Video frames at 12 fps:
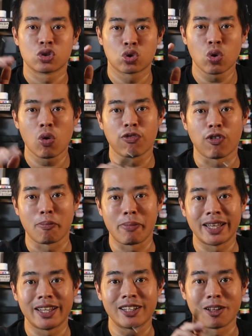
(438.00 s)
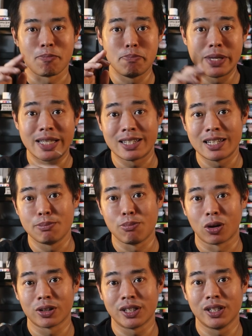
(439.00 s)
So for painting the beastly
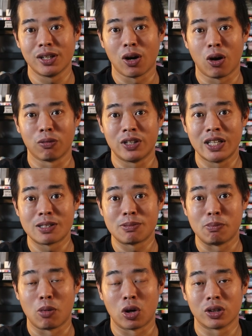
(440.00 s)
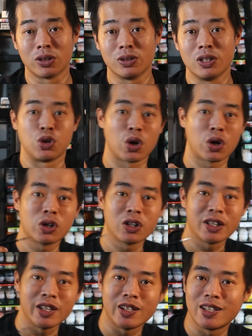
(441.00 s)
body of this model, you're gonna
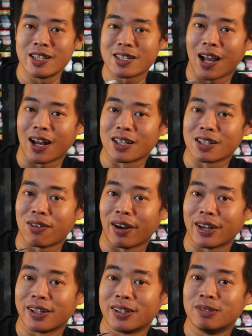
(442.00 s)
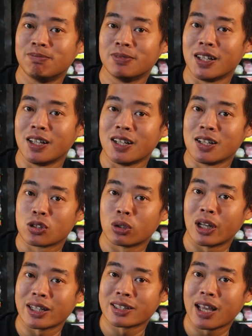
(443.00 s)
need these colors right here. So
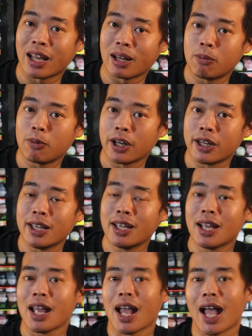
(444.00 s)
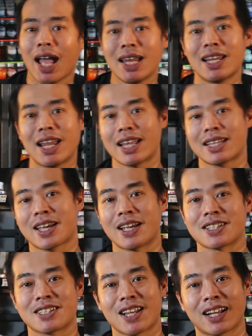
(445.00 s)
let's get them ready and let's
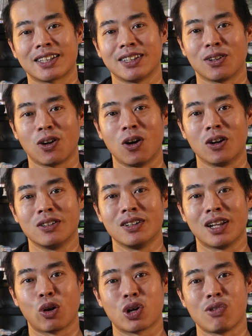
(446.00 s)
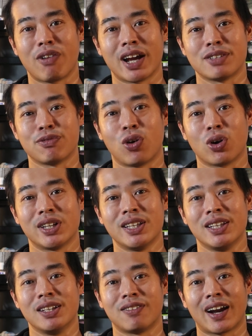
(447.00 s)
get started on Lauka Vai's
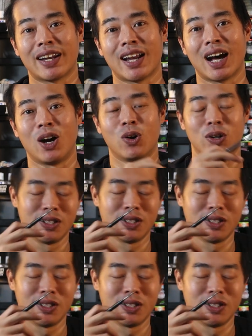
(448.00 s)
body right now.